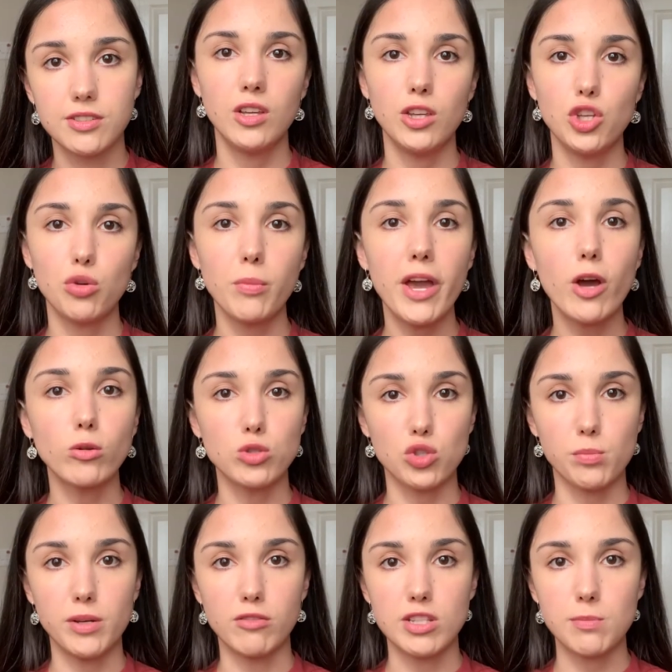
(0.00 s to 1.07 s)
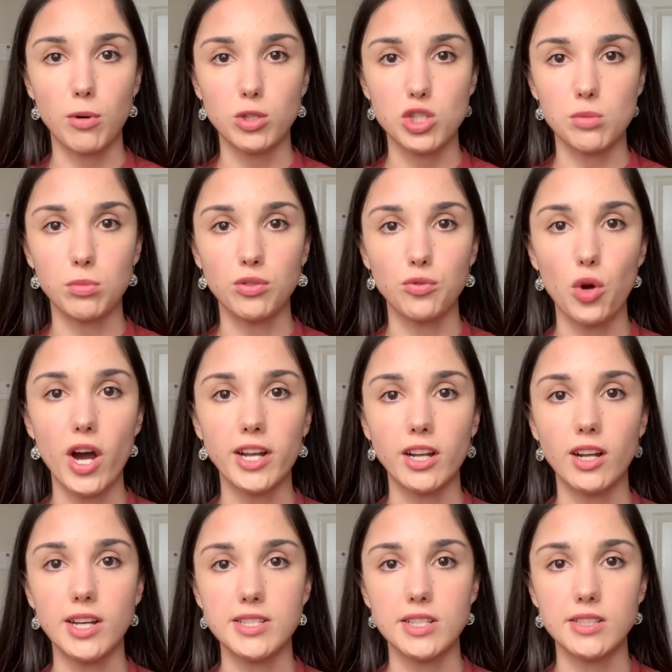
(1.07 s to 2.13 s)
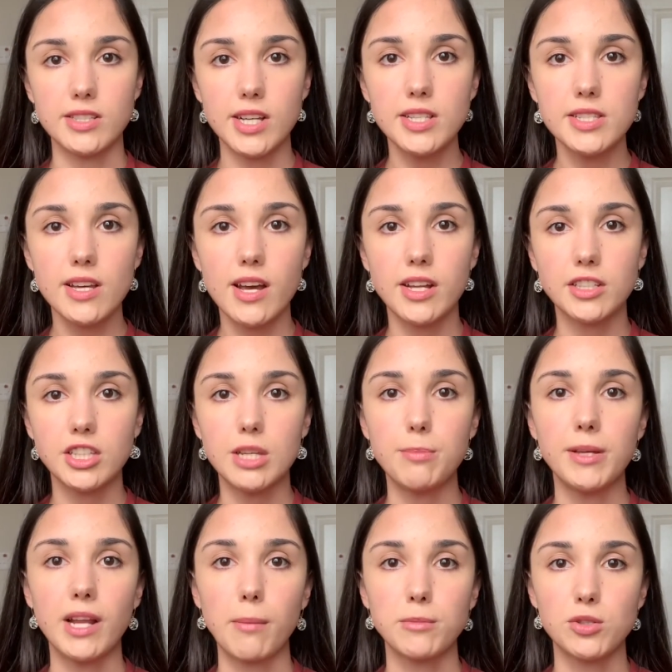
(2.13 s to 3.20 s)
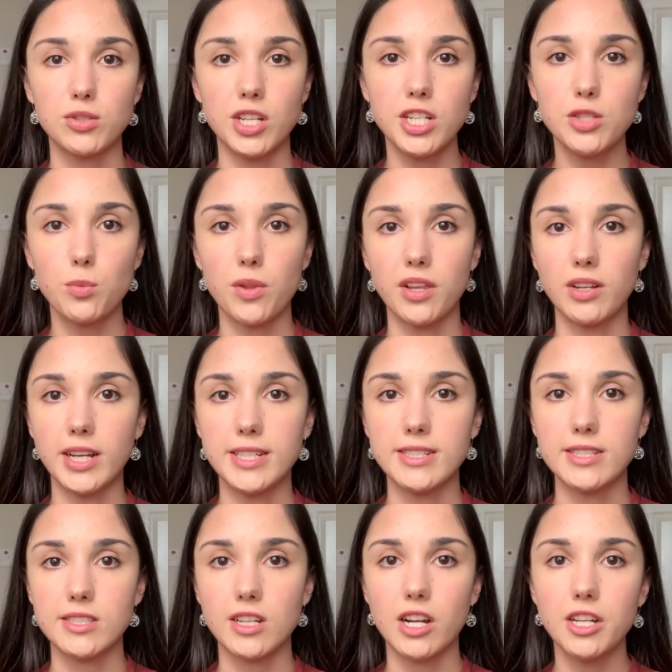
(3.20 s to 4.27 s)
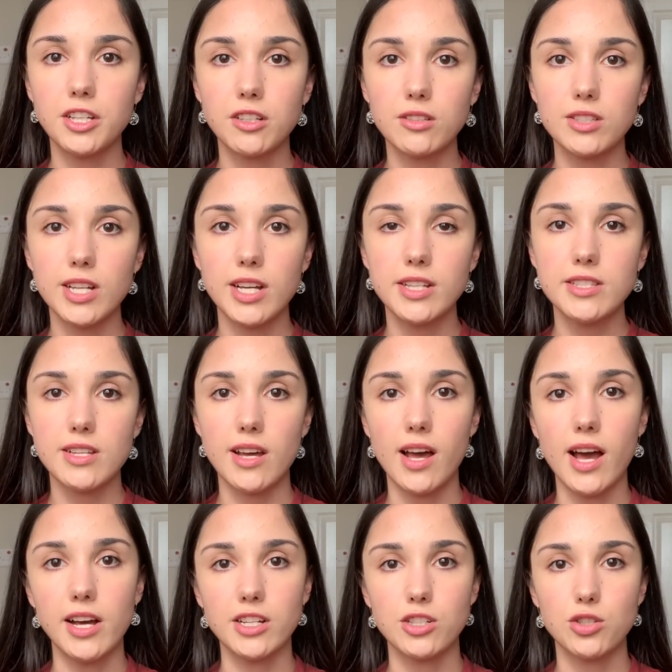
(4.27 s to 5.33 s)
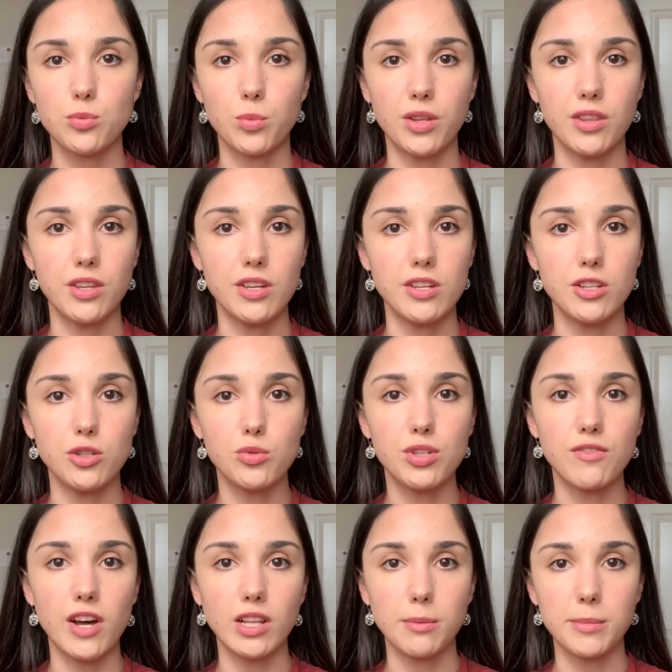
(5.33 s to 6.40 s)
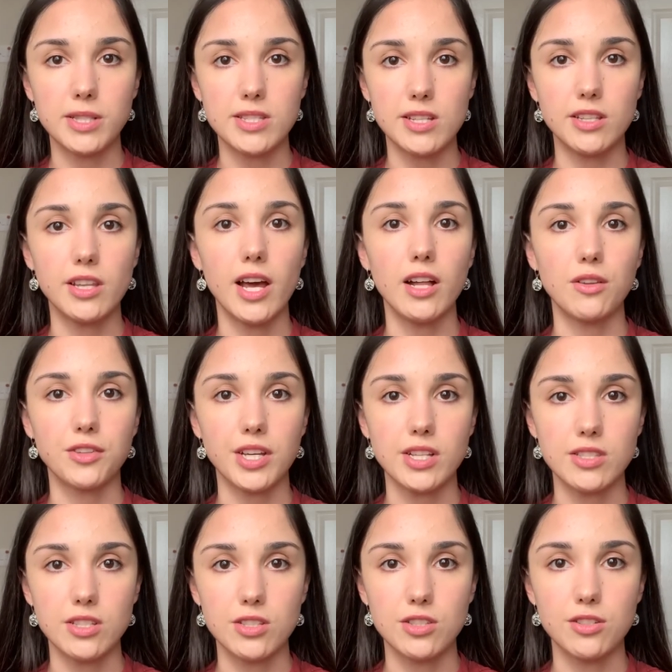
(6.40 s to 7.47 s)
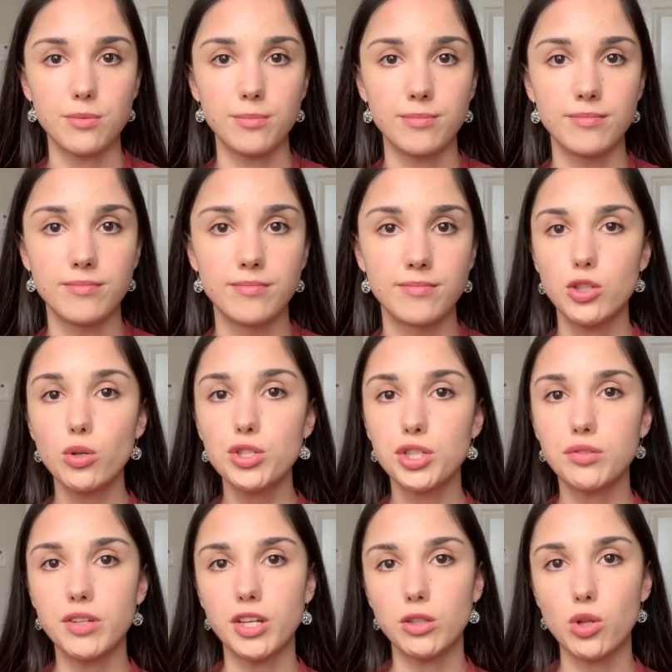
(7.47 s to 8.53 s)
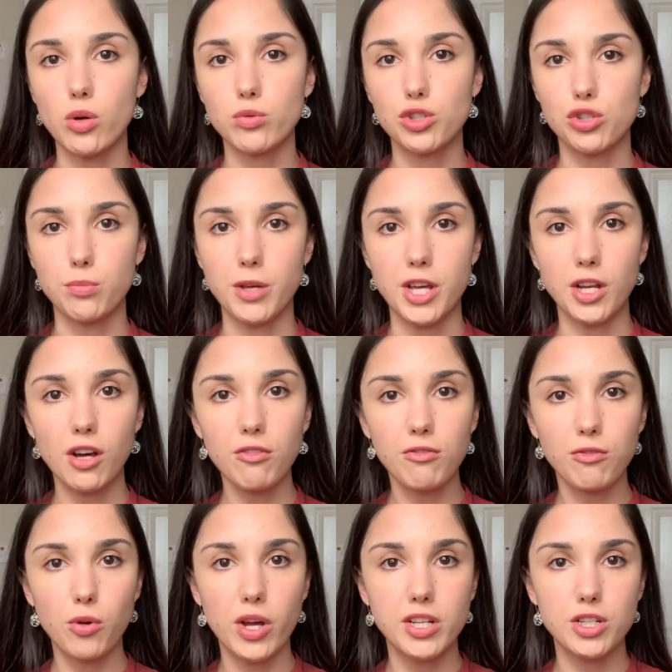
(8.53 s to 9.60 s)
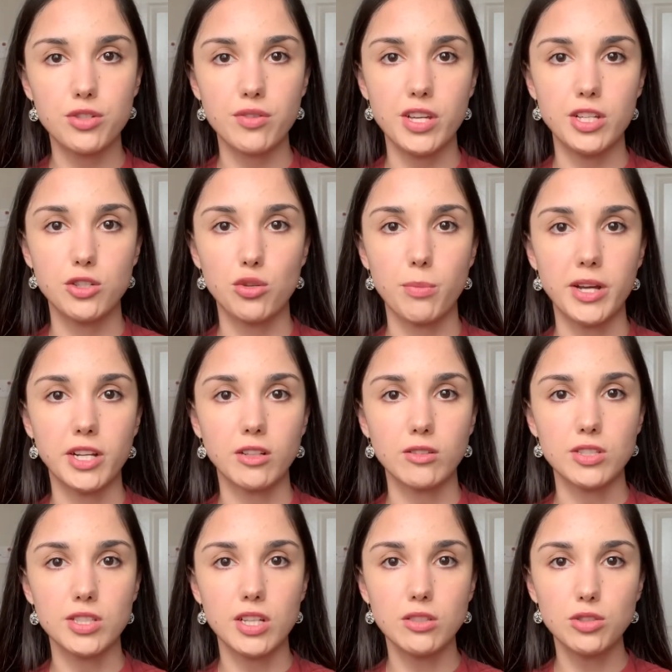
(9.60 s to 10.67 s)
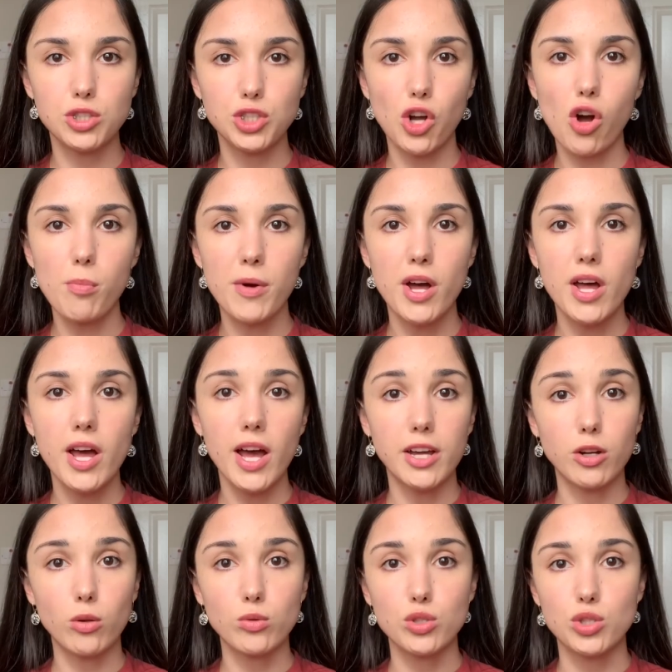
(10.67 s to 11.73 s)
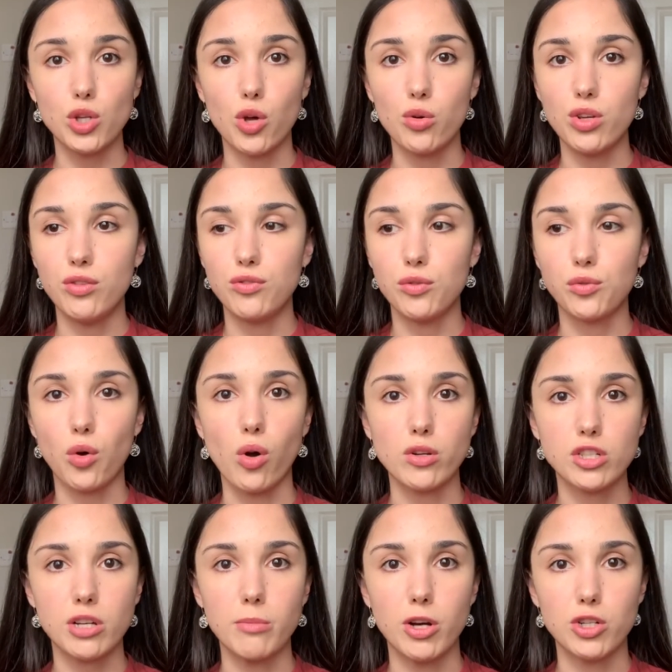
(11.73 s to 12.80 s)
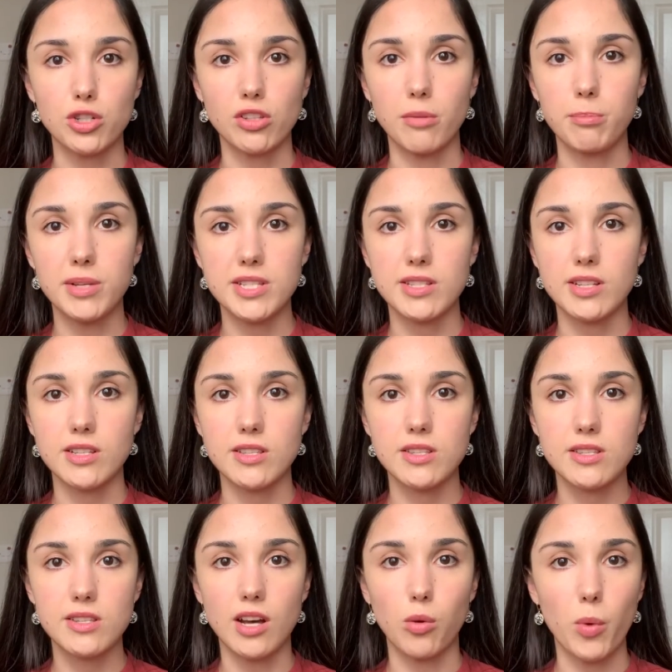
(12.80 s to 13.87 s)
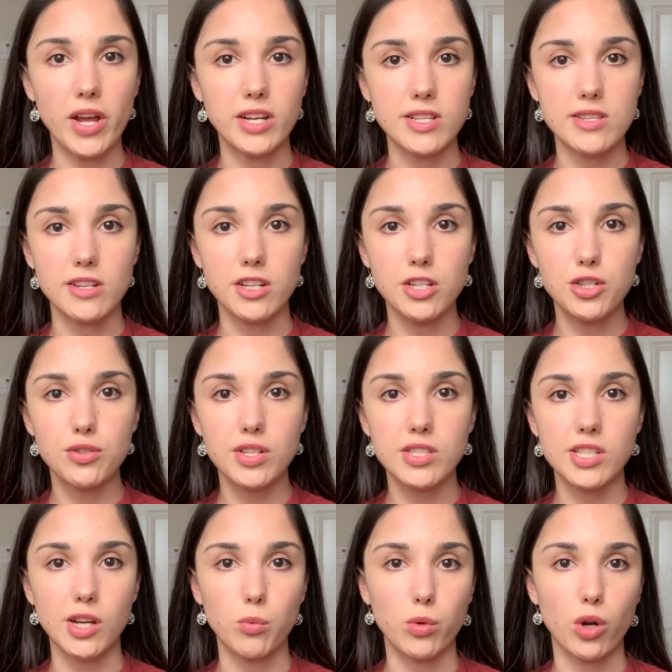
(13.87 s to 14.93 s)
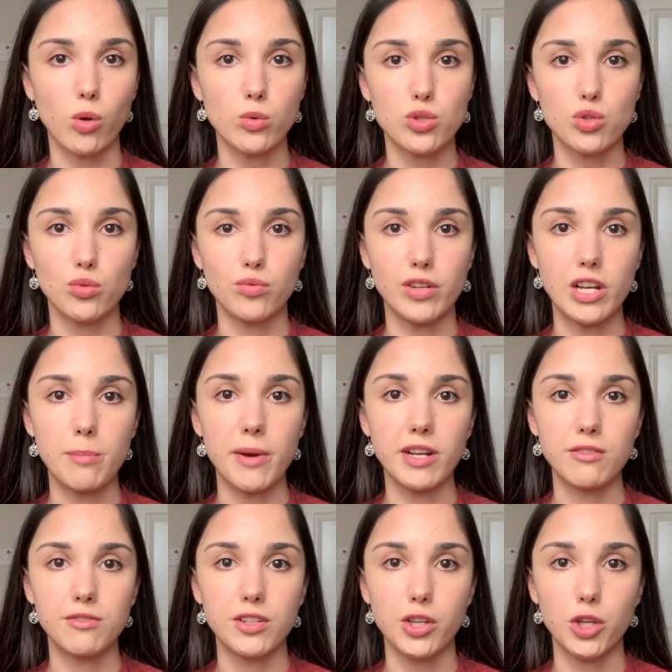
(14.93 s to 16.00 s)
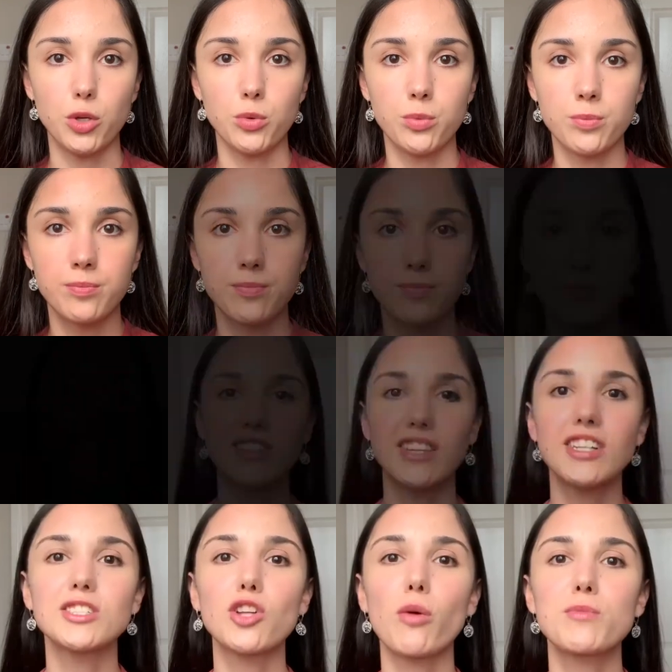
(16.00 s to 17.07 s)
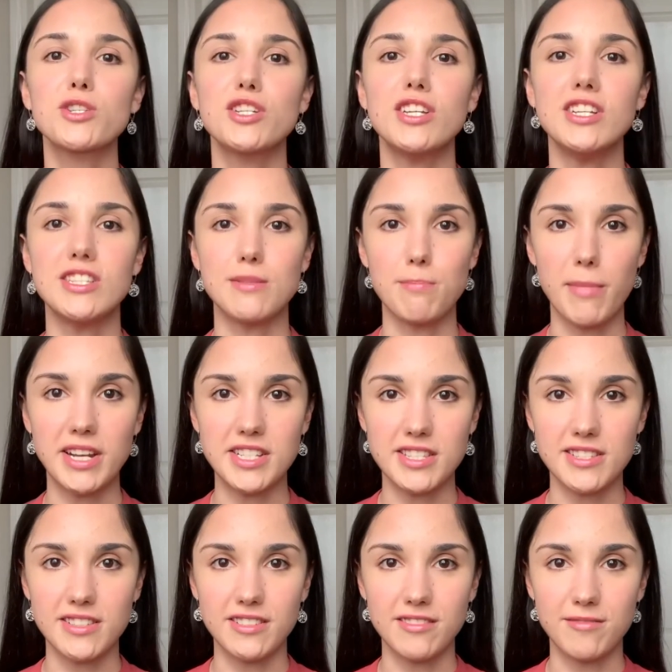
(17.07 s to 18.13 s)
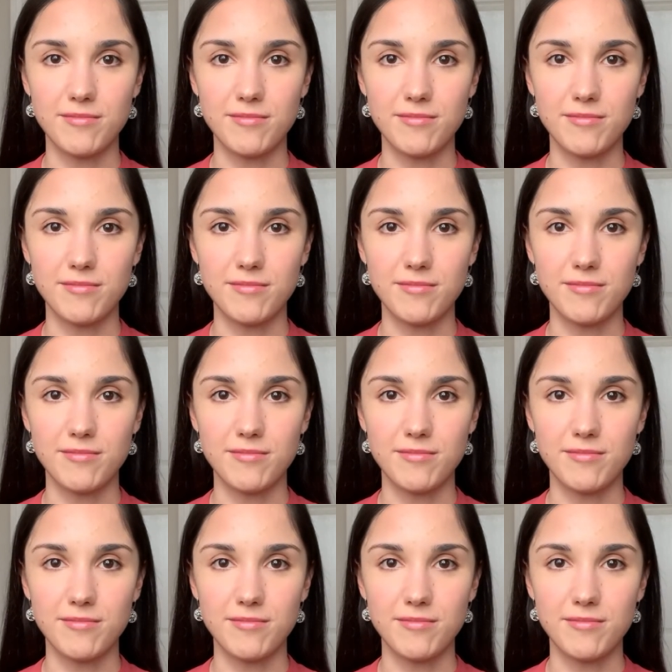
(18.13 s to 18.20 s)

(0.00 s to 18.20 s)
You may also be responsible for analyzing data and keeping up to date with the latest clinical data and with the new developments in the healthcare system. Your degree alone should be enough for entry into medical sales job, and also if you've got commercial and business awareness and interest, that would also really benefit you. Next option is medicine.